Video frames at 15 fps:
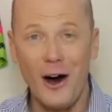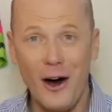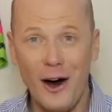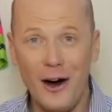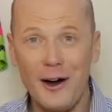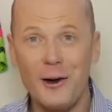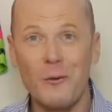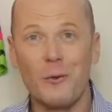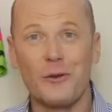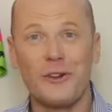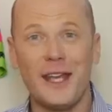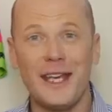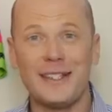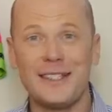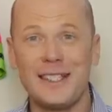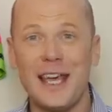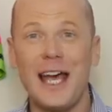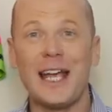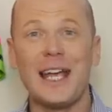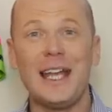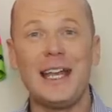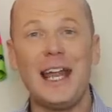Aert will take
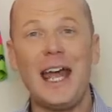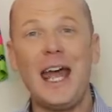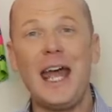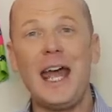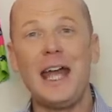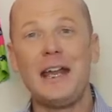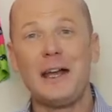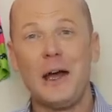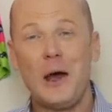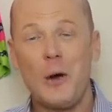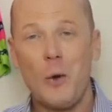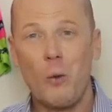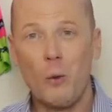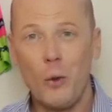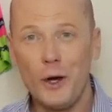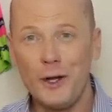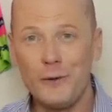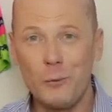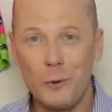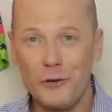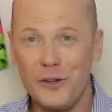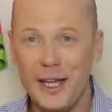second, and
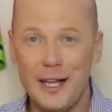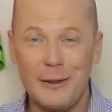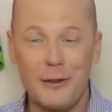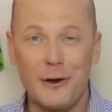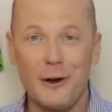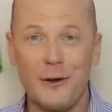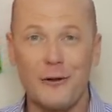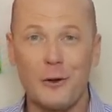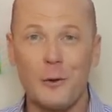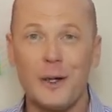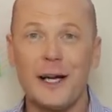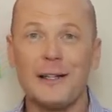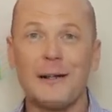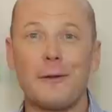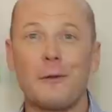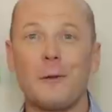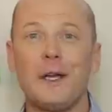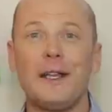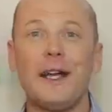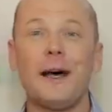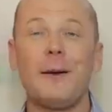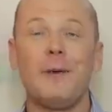Woods will take third, so we got the three
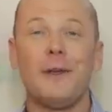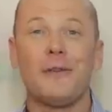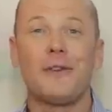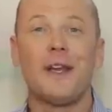W's.